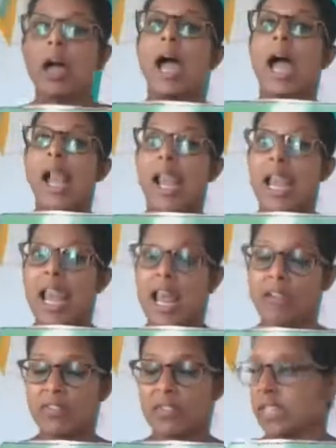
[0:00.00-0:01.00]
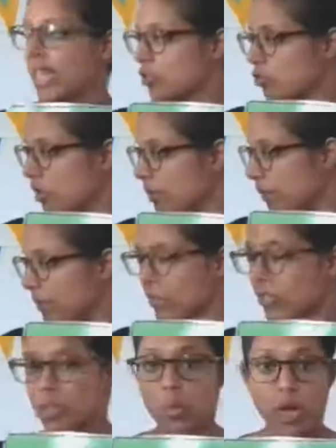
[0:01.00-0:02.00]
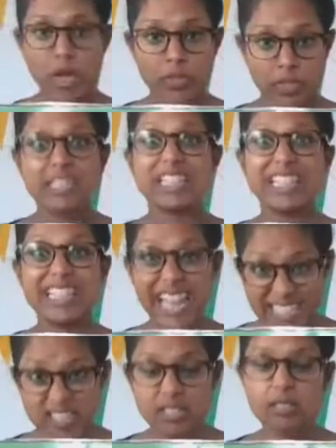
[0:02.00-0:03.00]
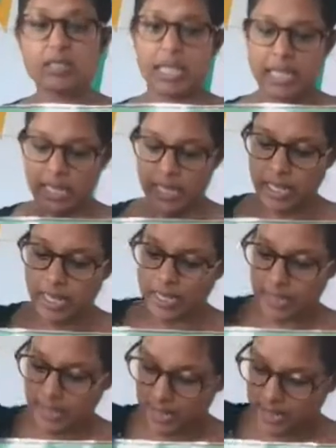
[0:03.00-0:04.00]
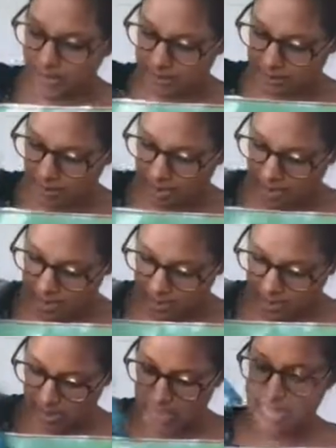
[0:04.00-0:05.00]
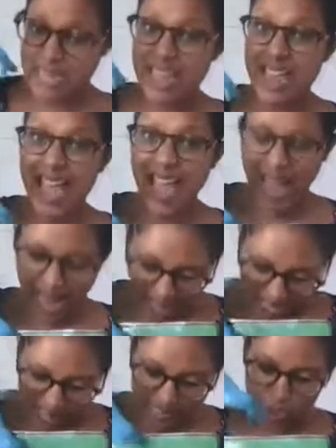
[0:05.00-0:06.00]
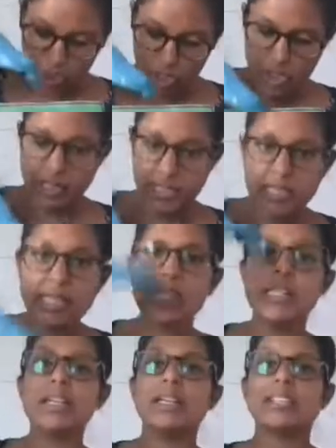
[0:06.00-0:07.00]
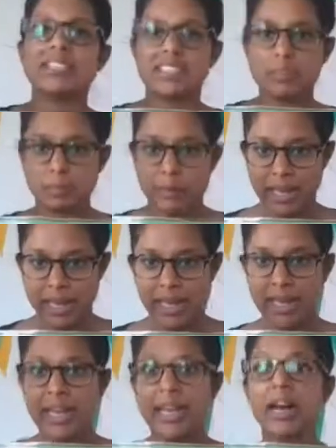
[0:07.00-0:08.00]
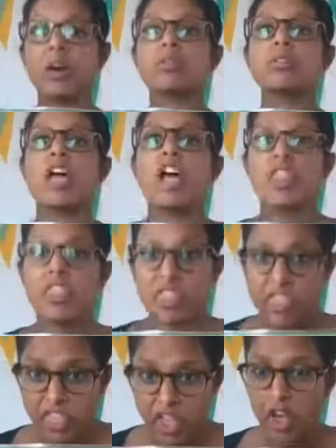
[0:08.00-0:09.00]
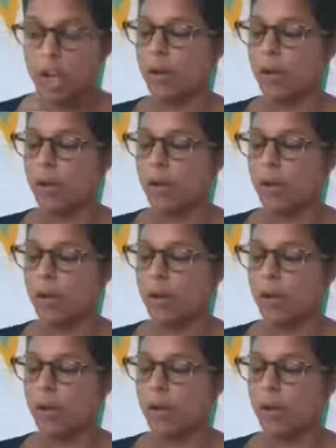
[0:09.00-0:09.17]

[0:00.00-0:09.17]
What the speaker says: Lovely. Let's remember the word, the letters in it. It is T. H-E spells the.